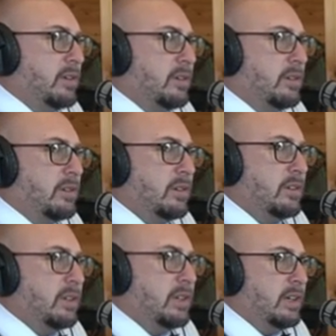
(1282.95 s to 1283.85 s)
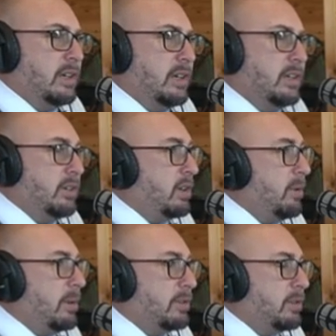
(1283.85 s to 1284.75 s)
or you
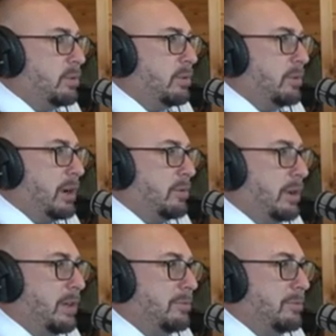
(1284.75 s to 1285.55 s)
came out the door right away